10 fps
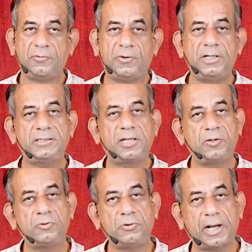One is
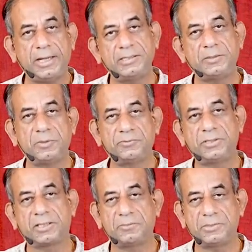how to rise above
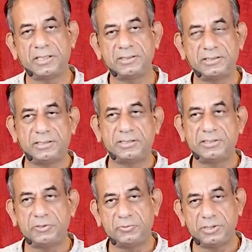circumstances and
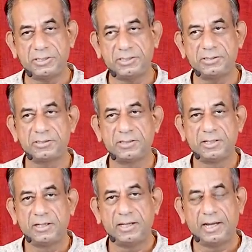situations,
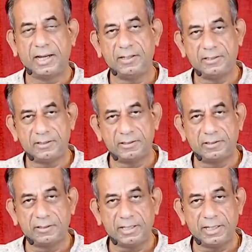and
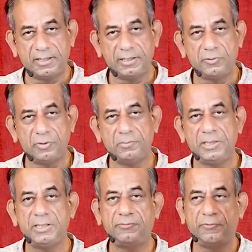turn it into a
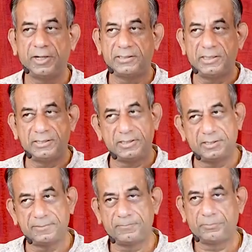means for
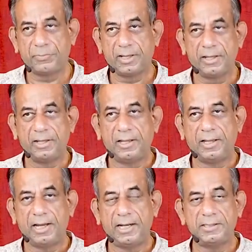ascension.
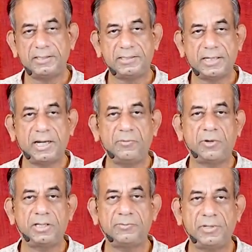And the second
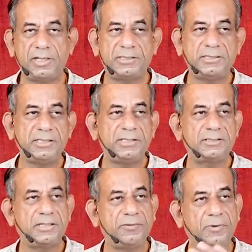was where he
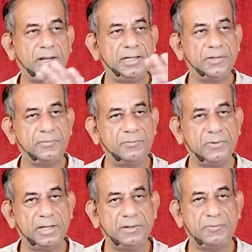sees the divine
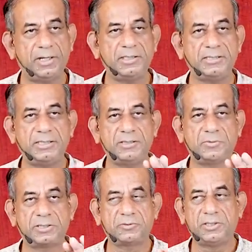everywhere, where he sees
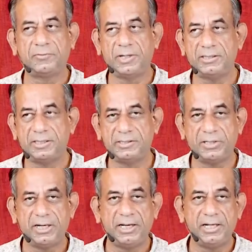Vasudeva in the
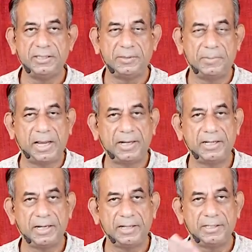jail, in the
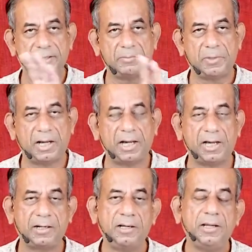blanket, in the
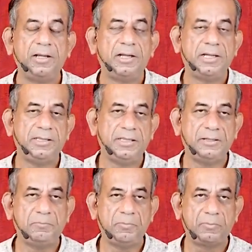bar, in
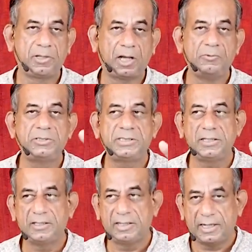the
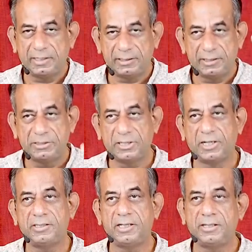council, and in the
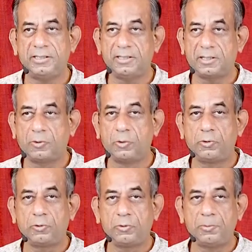judge, and in the
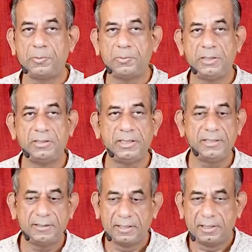courtroom, in
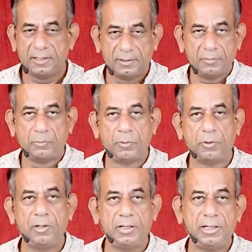the uh,
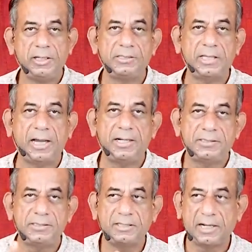bowl in his
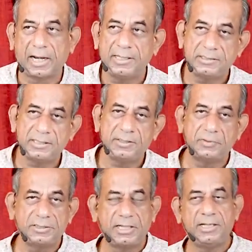hands, in the rice that he
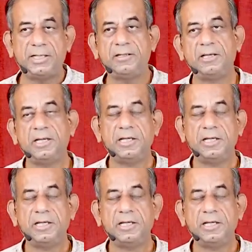was getting.